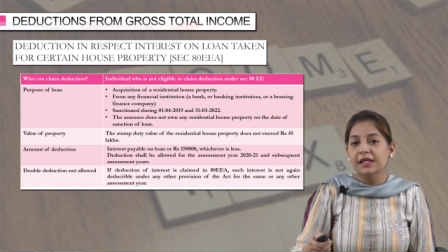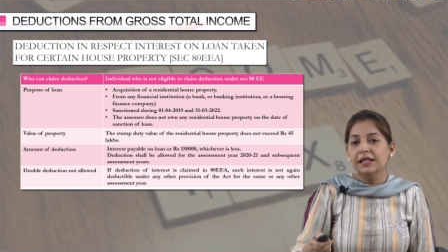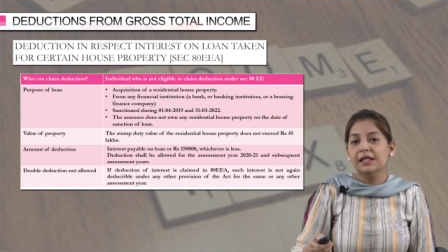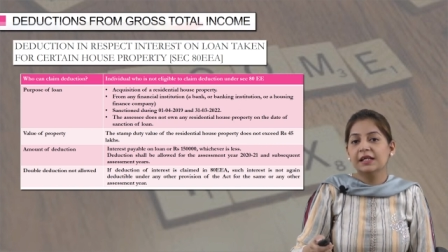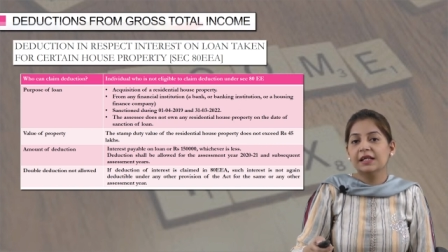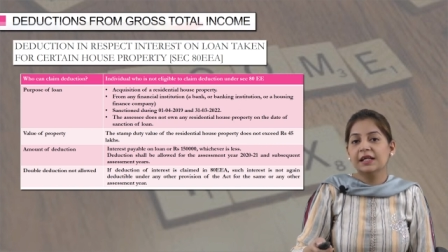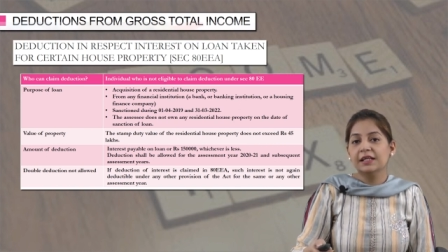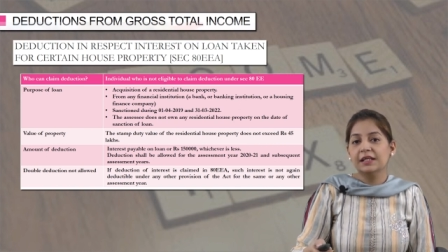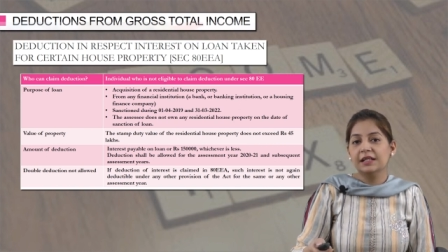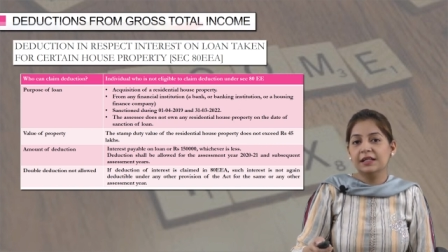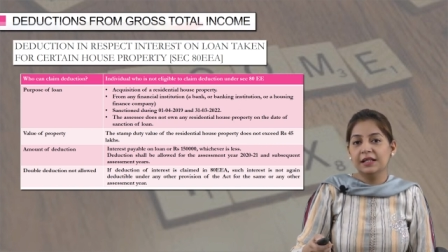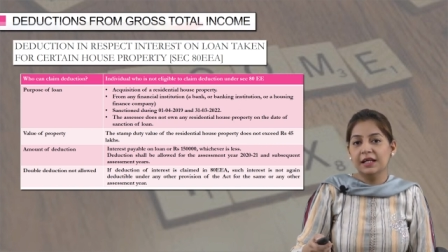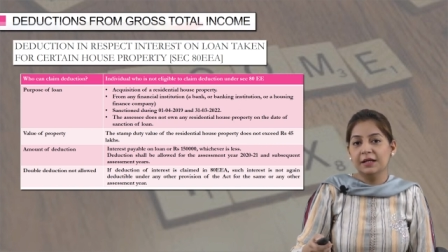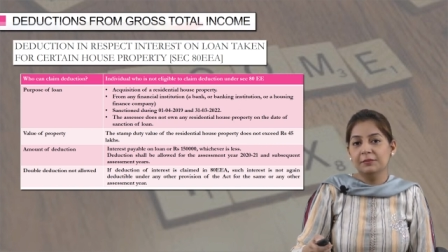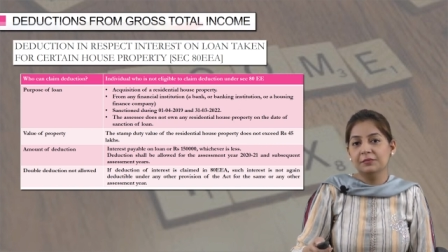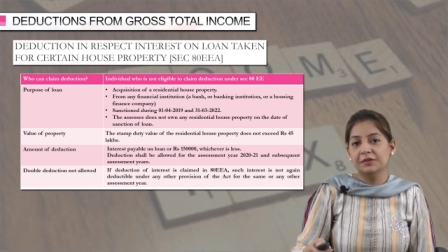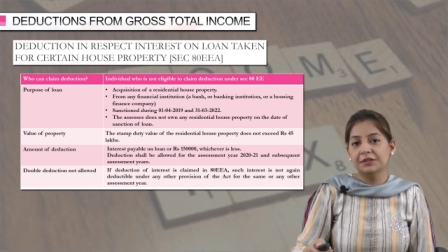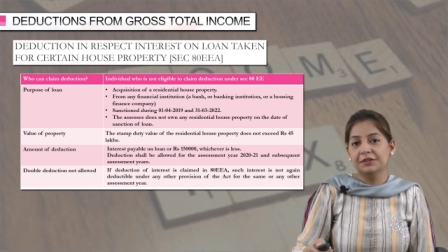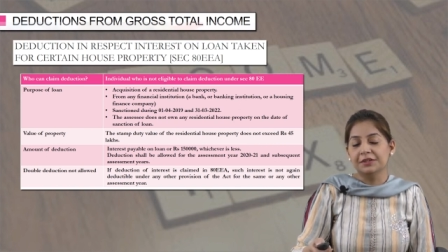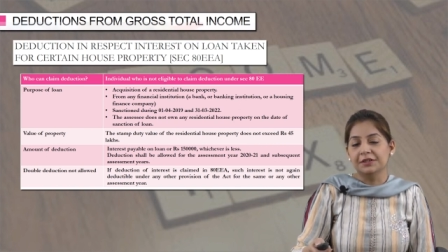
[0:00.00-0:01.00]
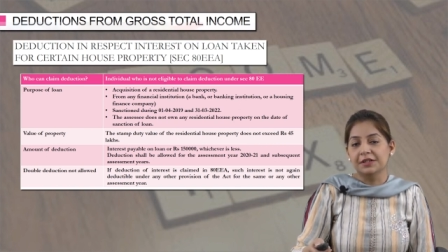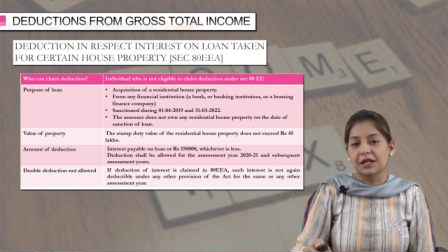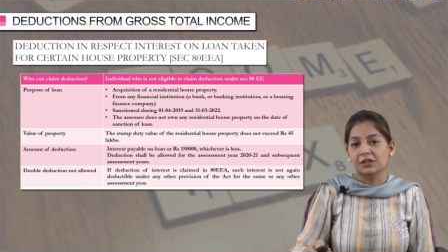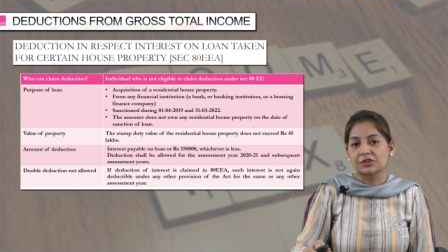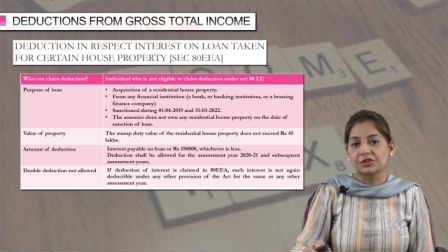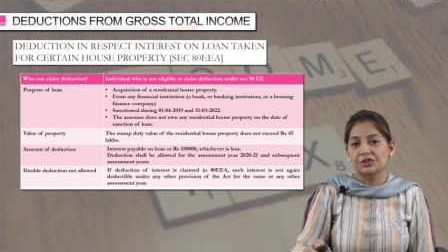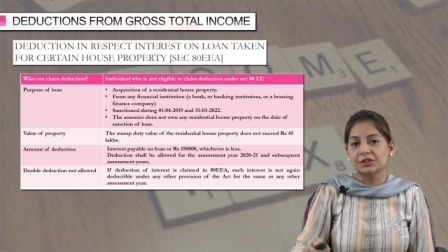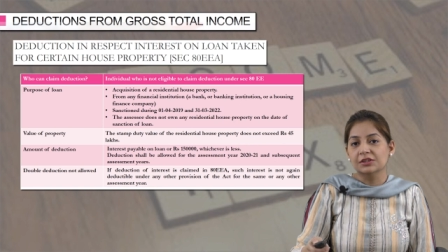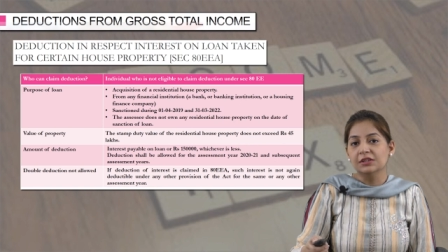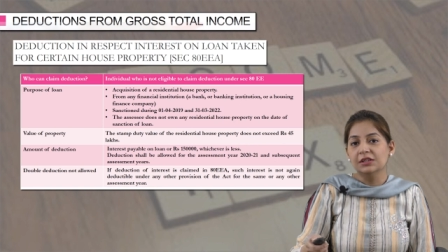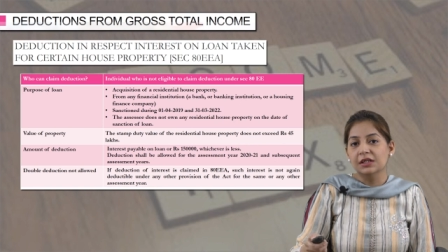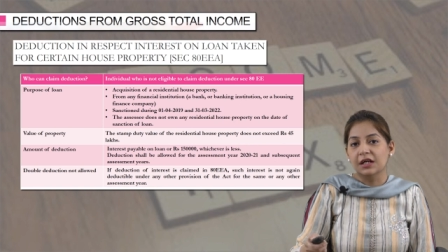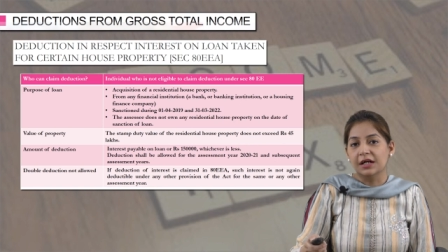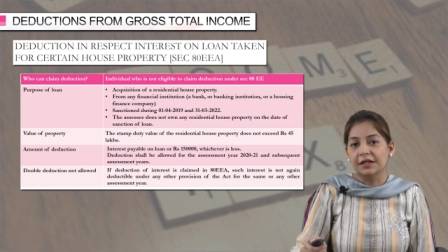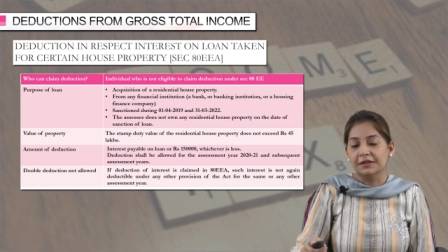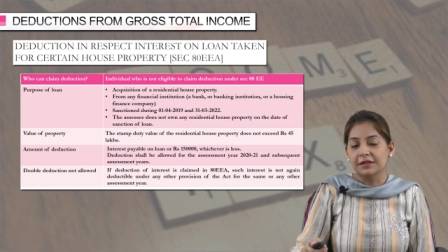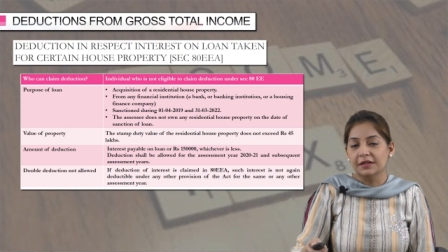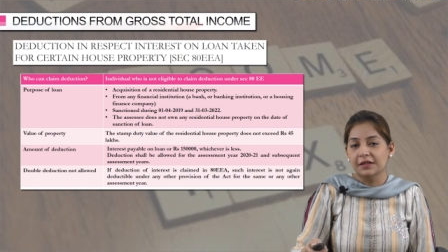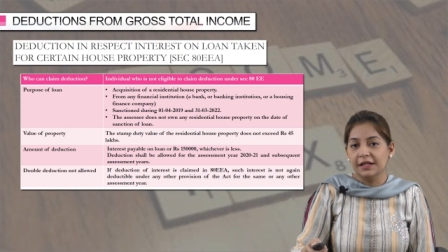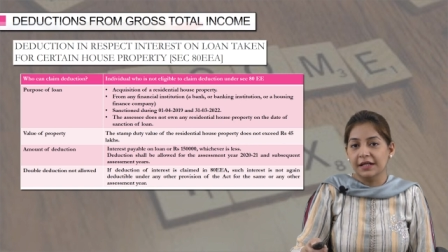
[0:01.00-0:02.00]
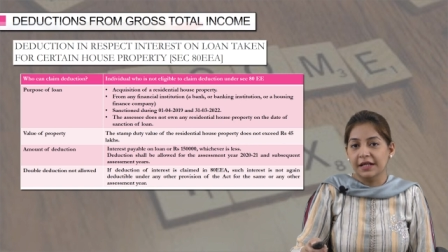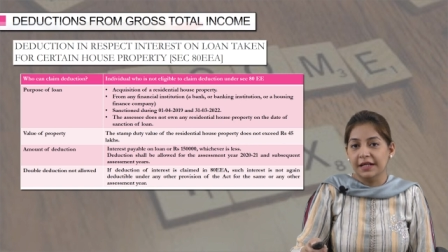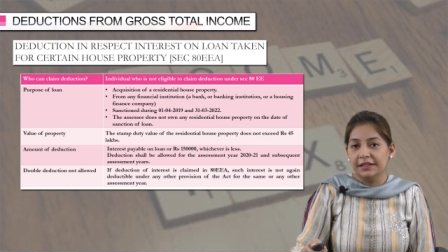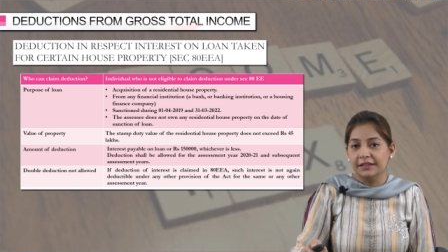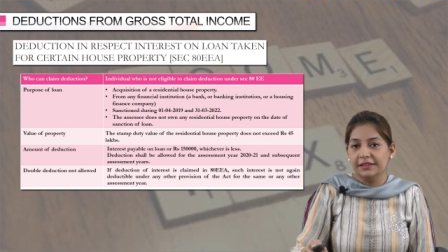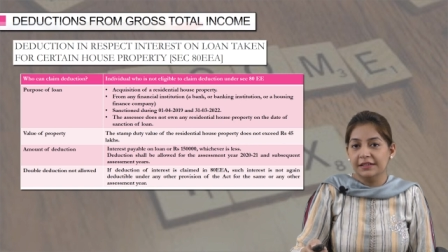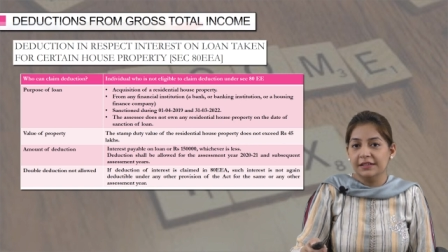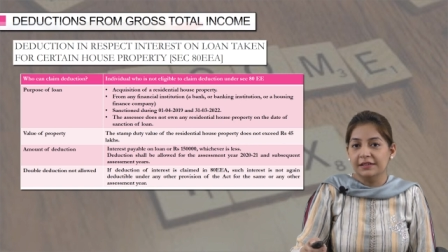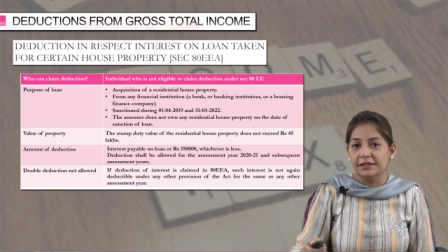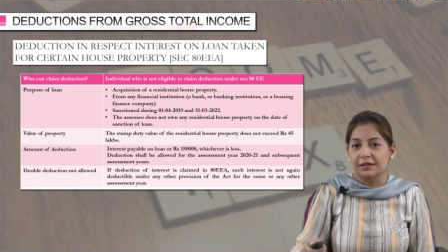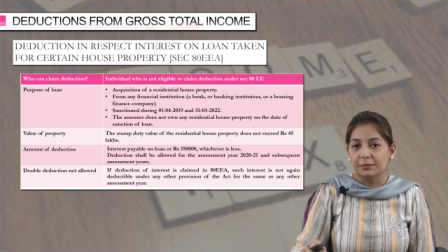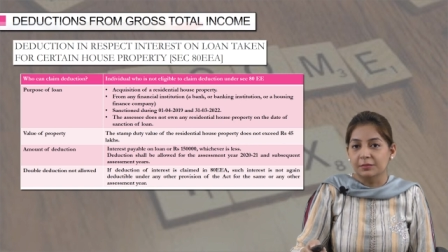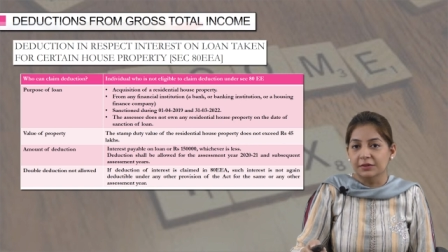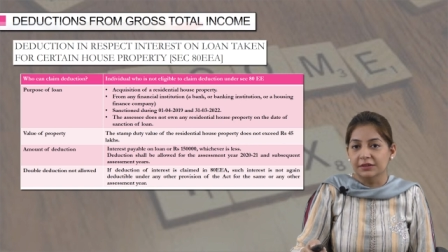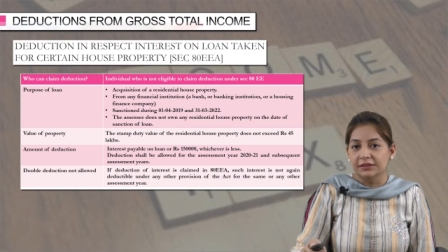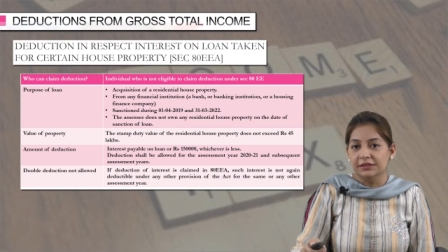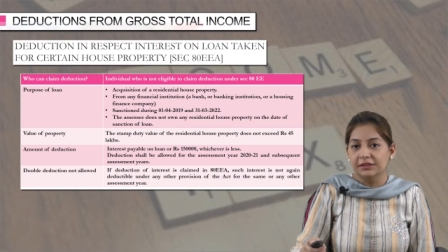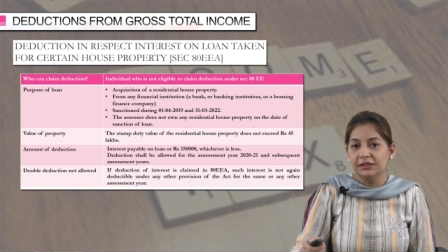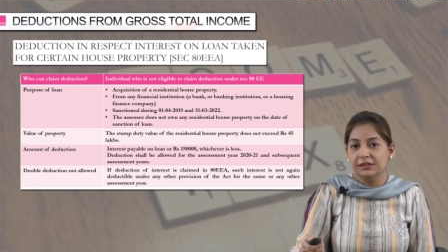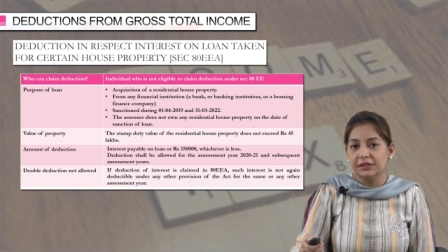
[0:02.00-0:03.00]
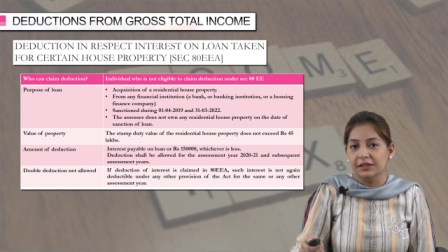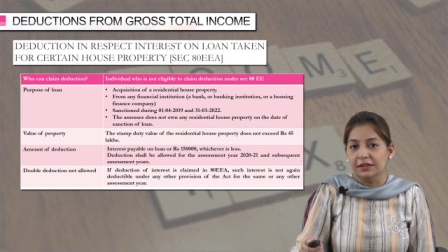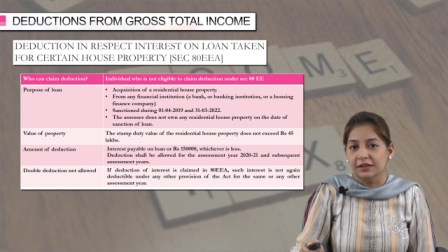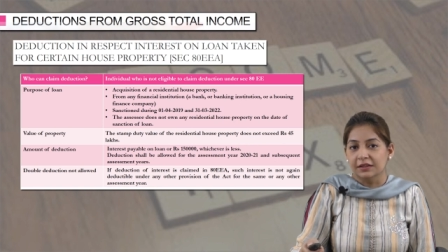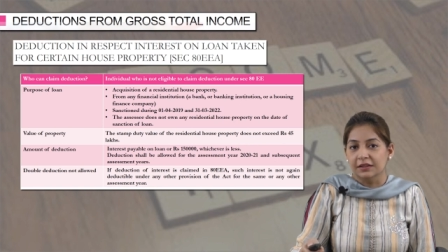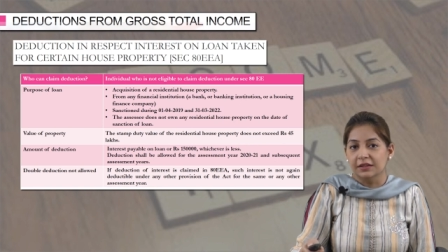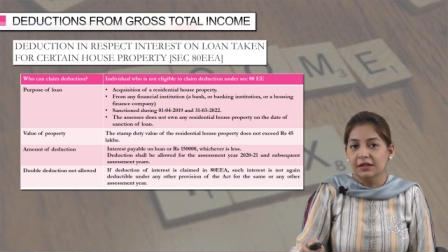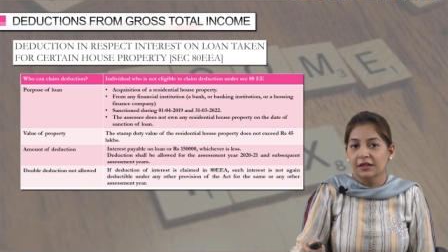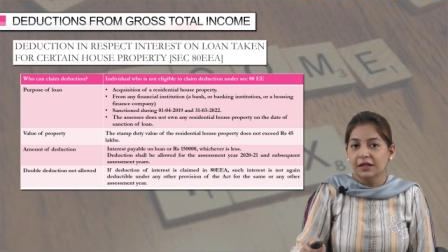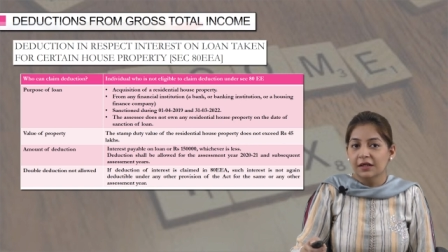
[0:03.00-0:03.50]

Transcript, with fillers: he can claim the deduction under 80EEA,